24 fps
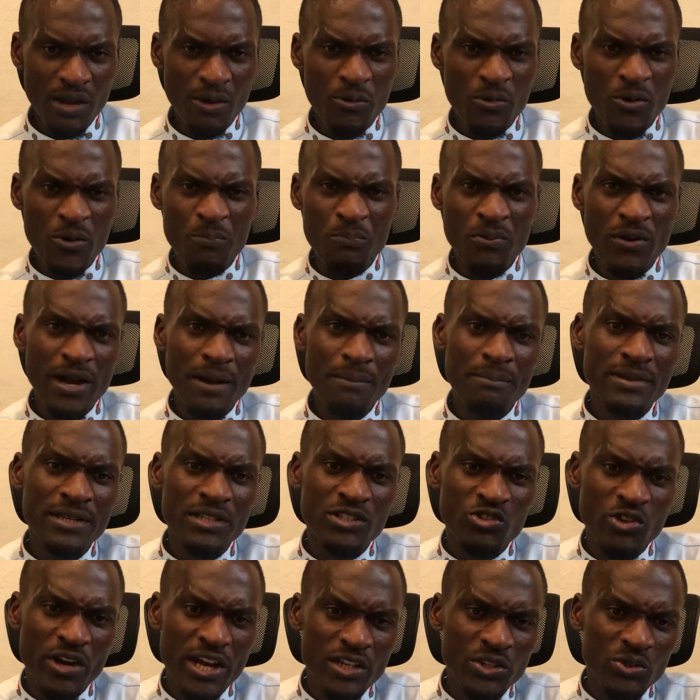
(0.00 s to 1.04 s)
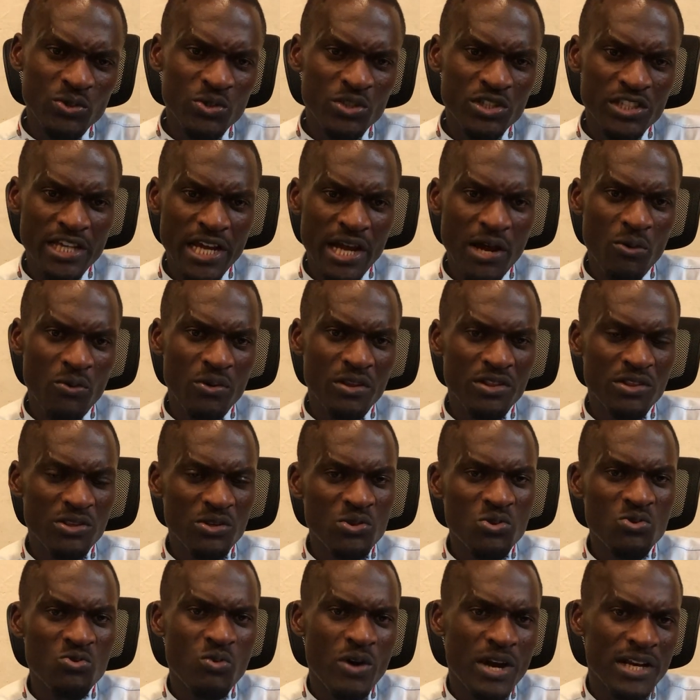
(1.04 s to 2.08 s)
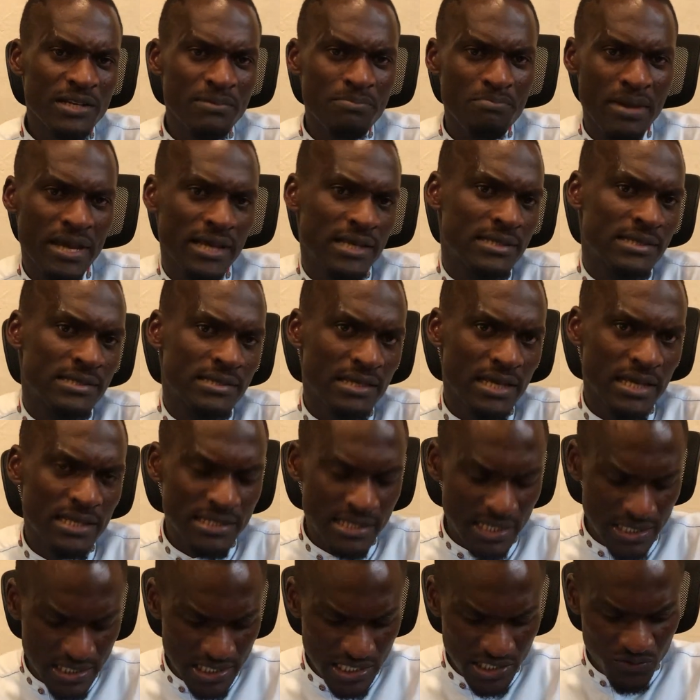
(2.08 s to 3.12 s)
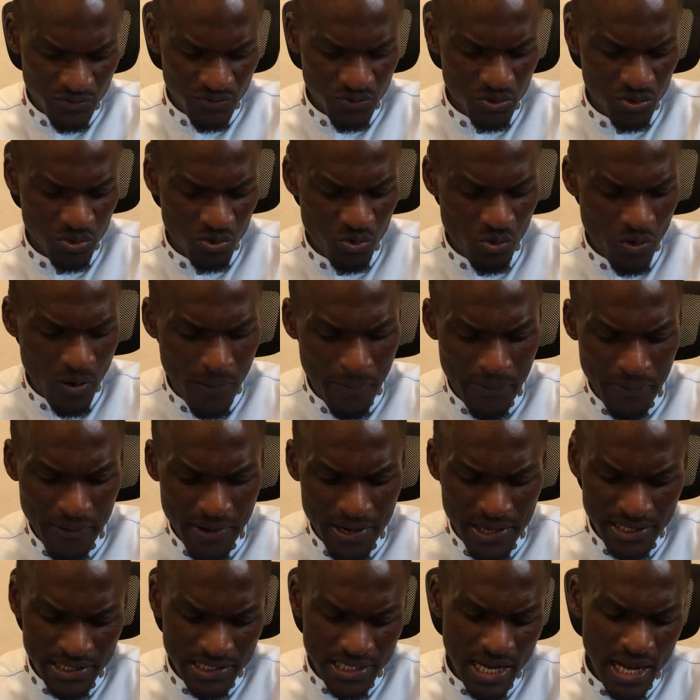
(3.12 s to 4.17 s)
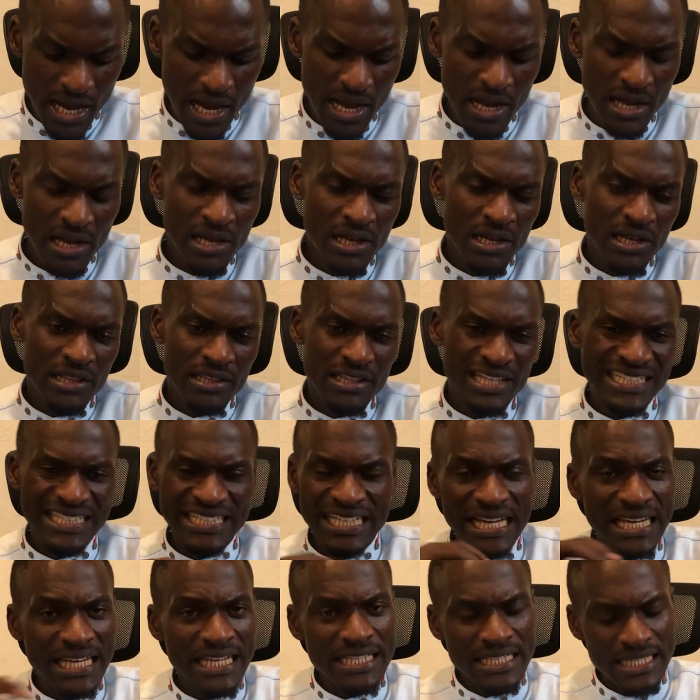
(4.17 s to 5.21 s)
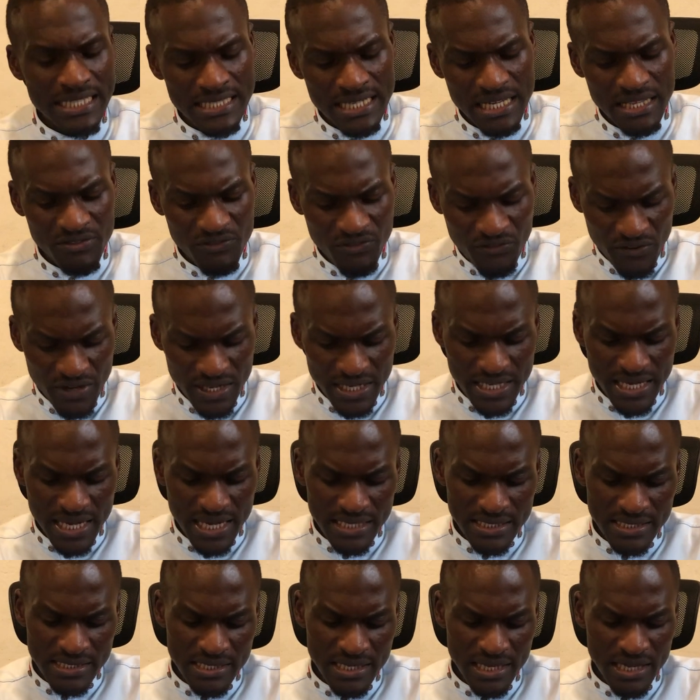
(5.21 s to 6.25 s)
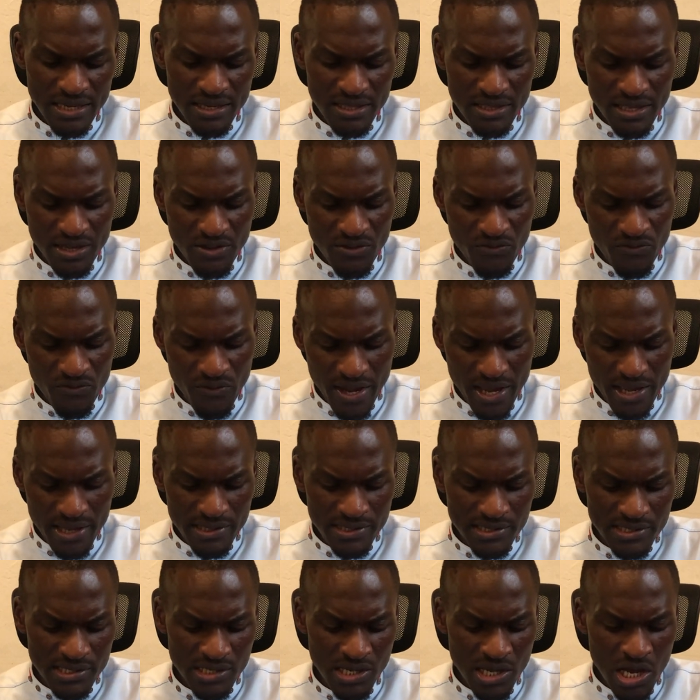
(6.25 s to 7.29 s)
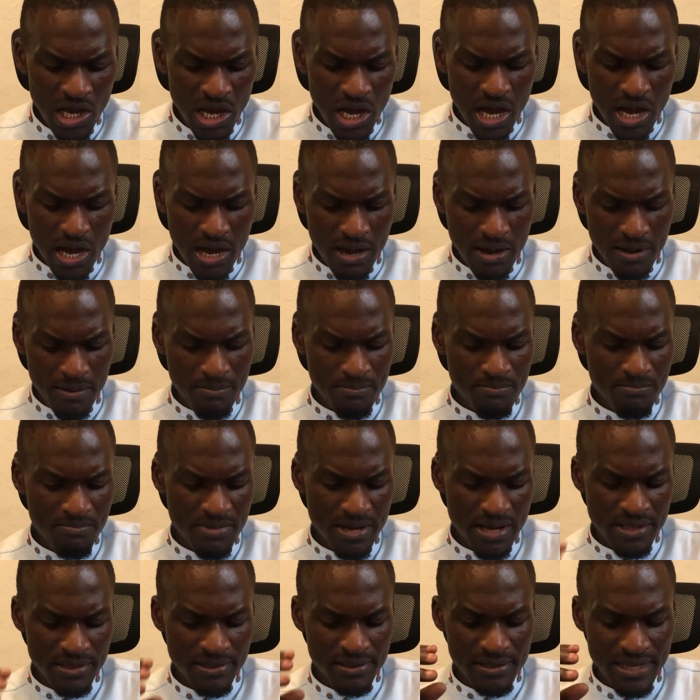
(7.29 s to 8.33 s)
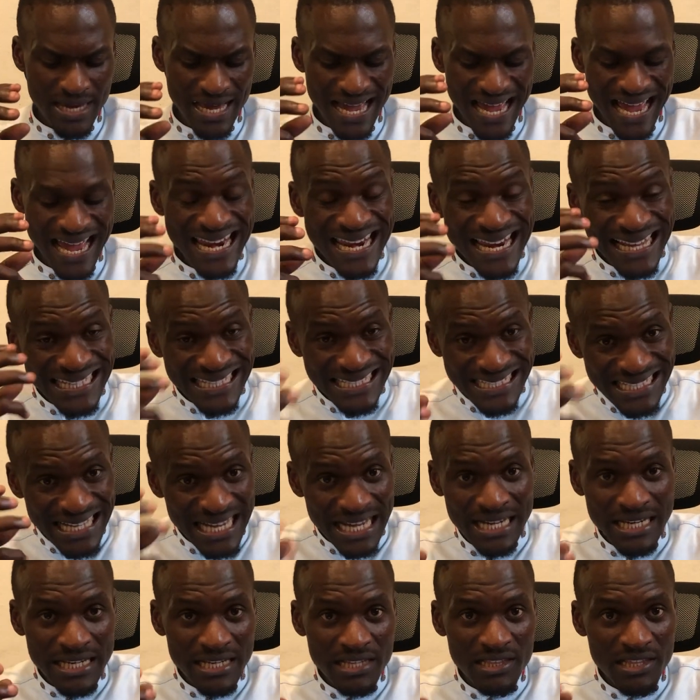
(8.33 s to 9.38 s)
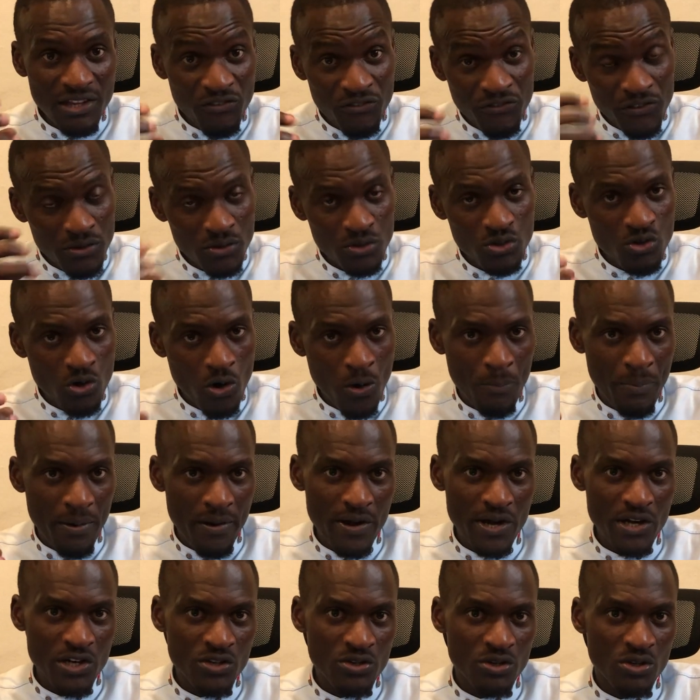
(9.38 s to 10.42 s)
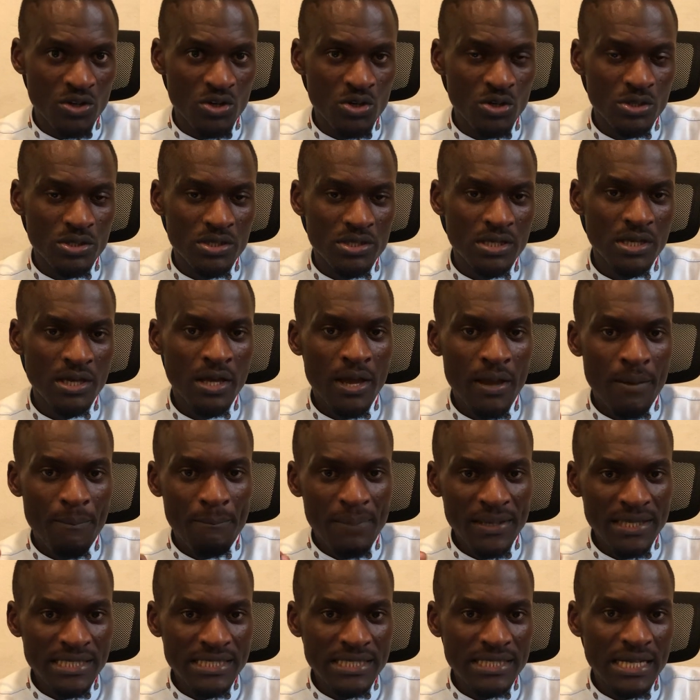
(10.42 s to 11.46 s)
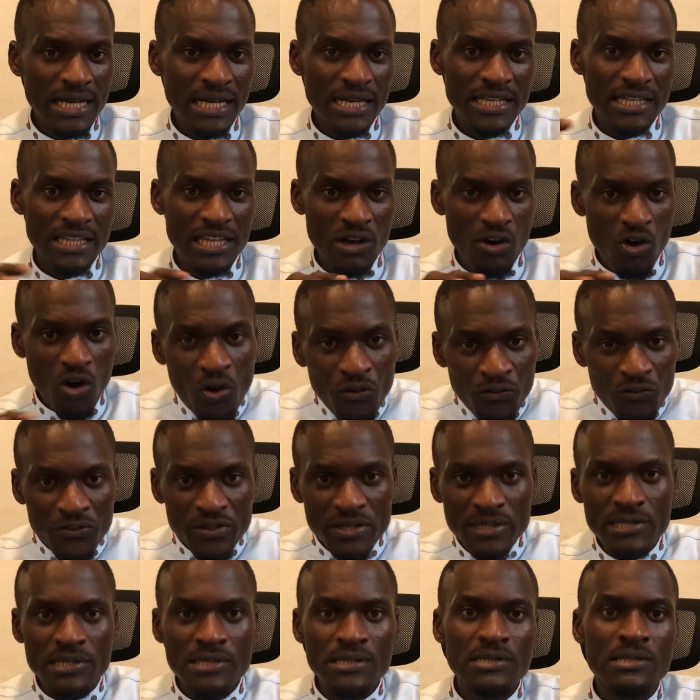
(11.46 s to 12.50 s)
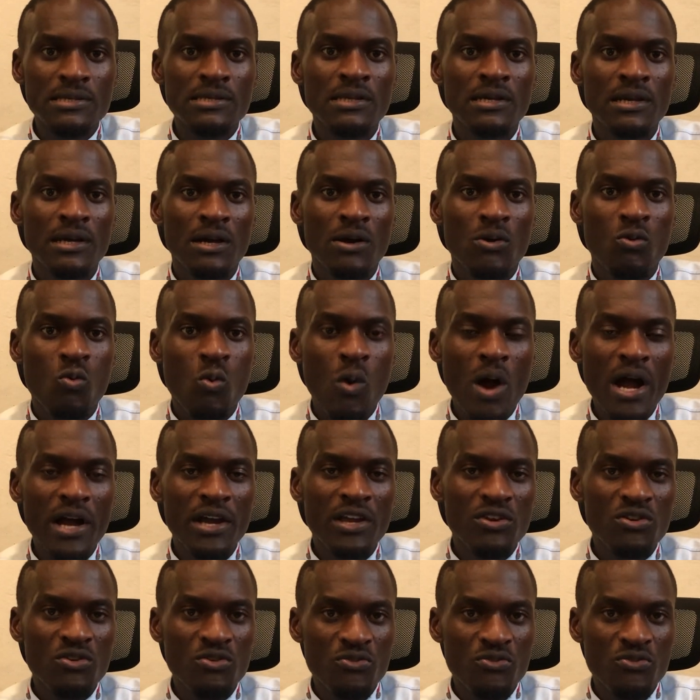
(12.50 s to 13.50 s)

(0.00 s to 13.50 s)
We'll probably try to share with you what makes a successful tour operator, the challenges and failures they face, understanding the field operation, because basically the office work,